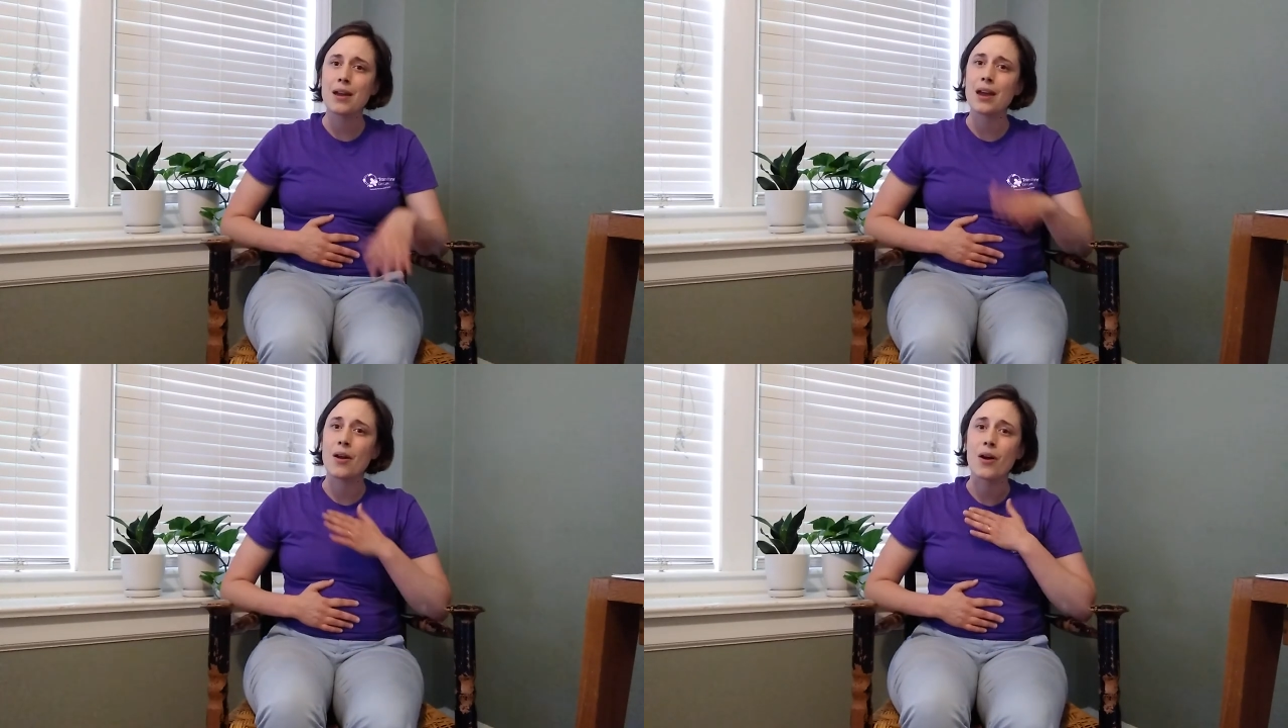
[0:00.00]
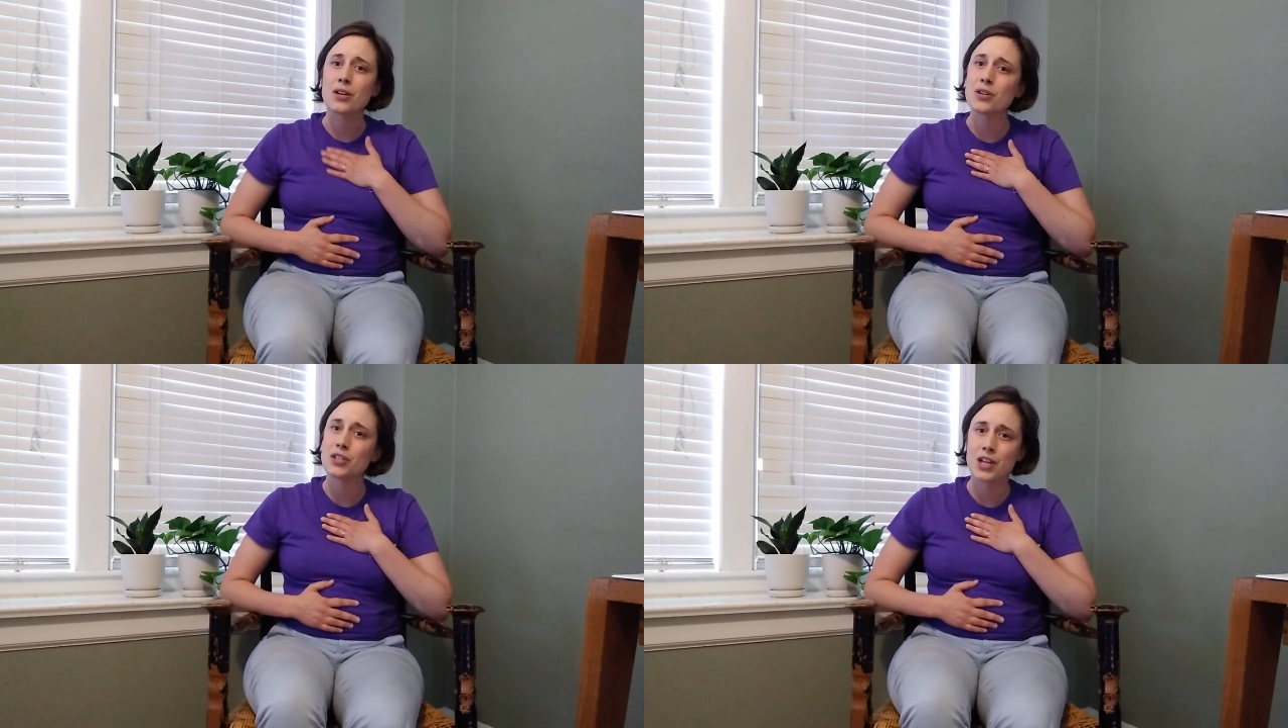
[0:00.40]
and
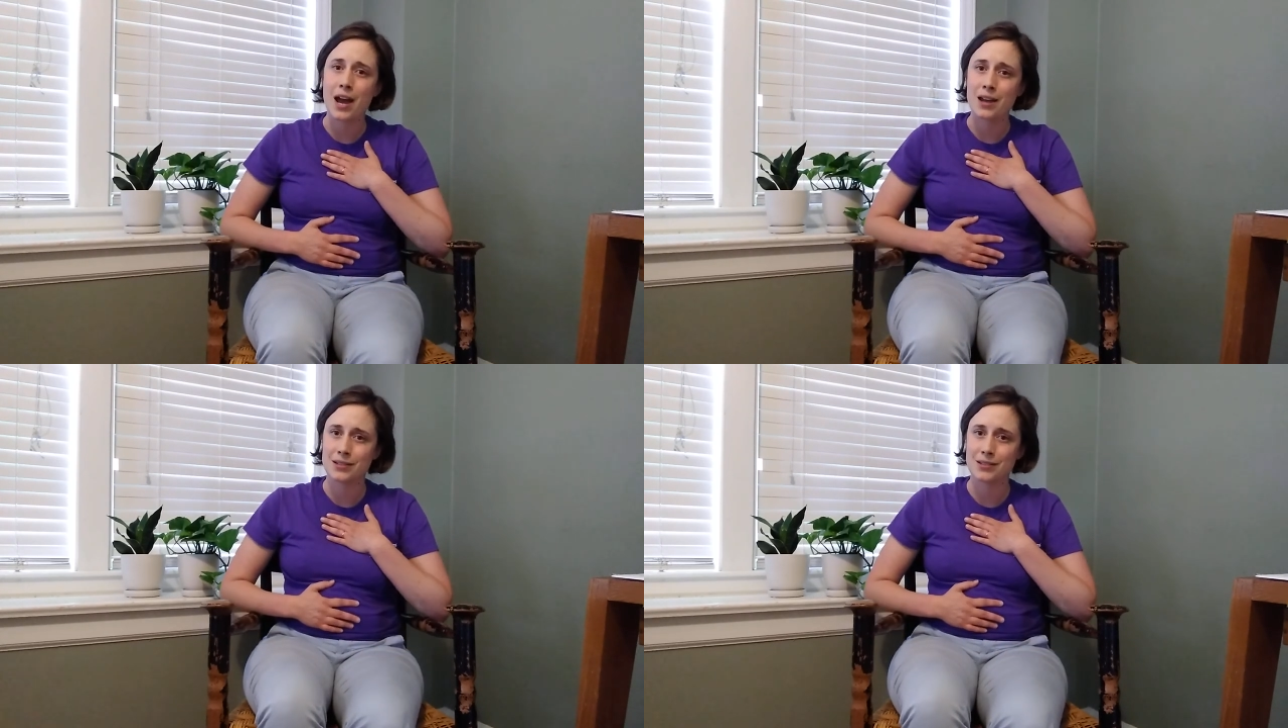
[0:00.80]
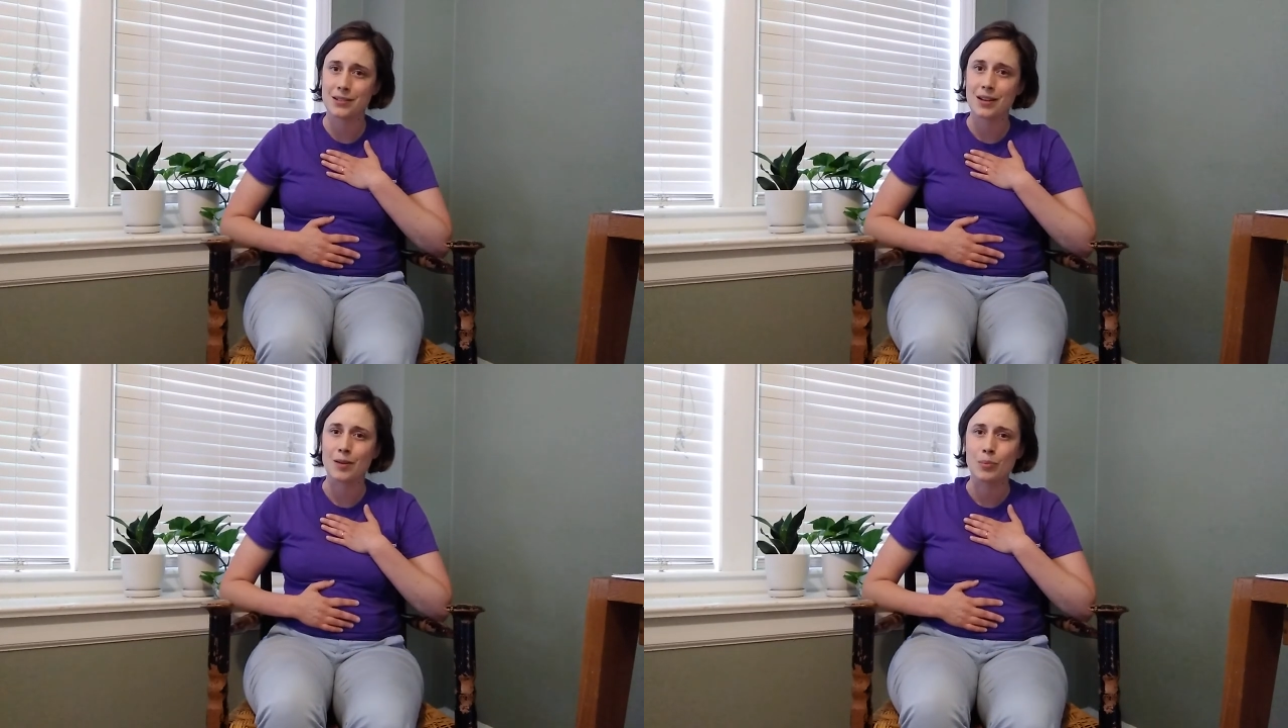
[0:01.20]
on your chest
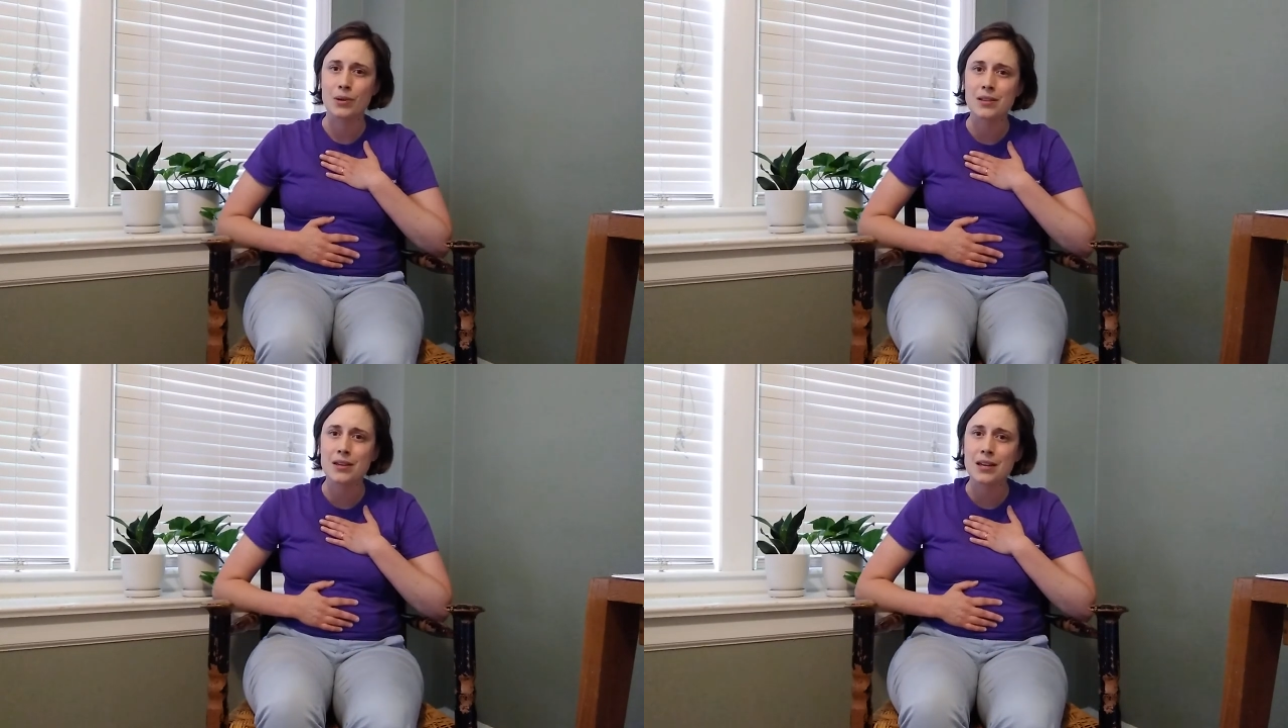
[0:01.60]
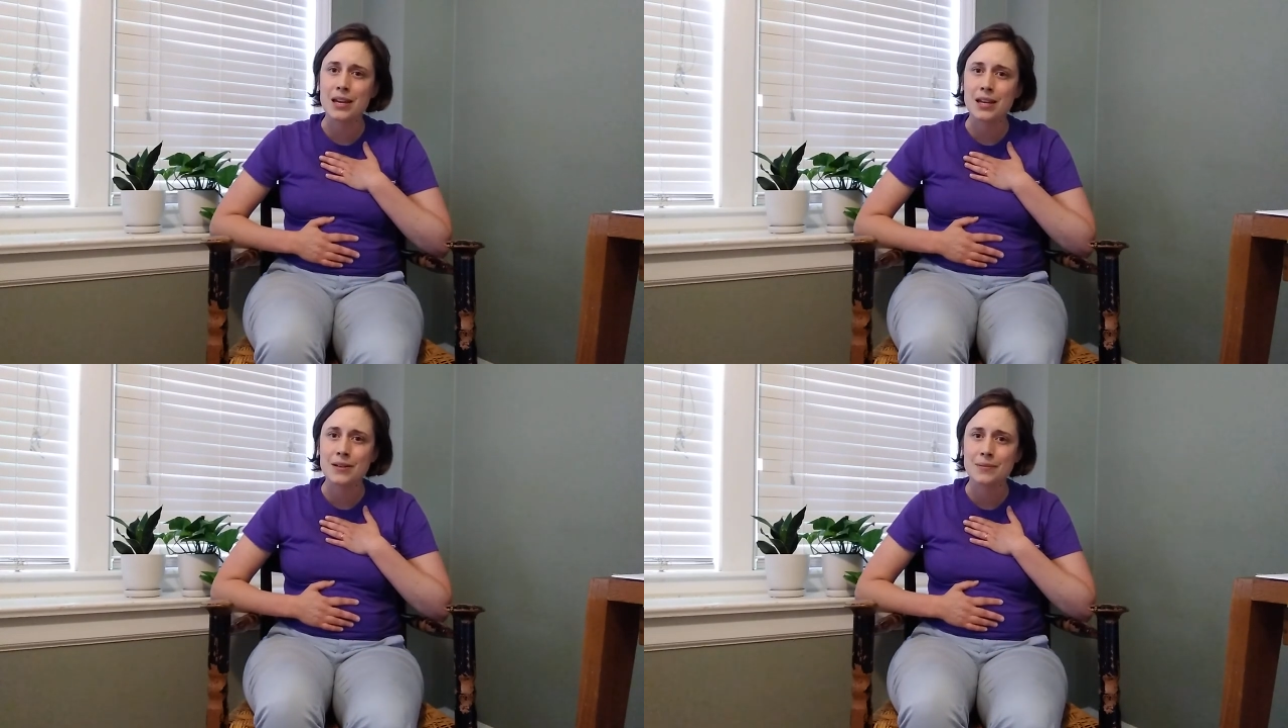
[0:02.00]
and breathing
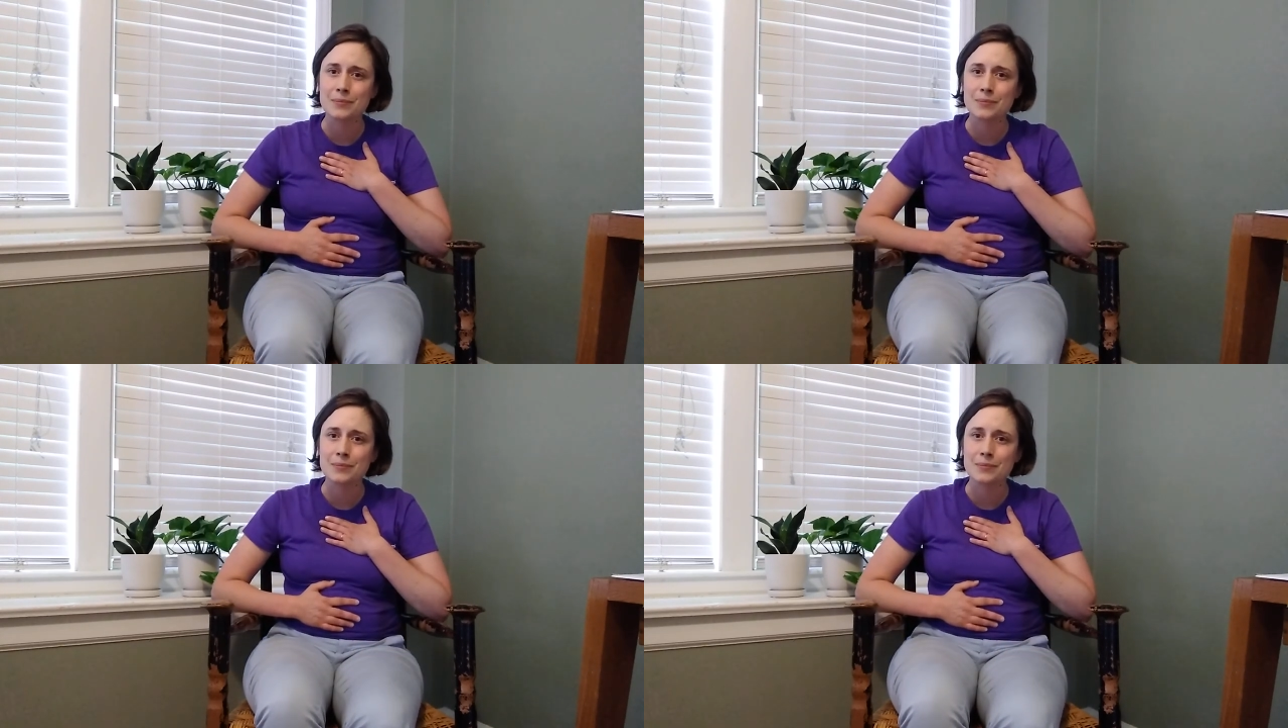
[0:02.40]
in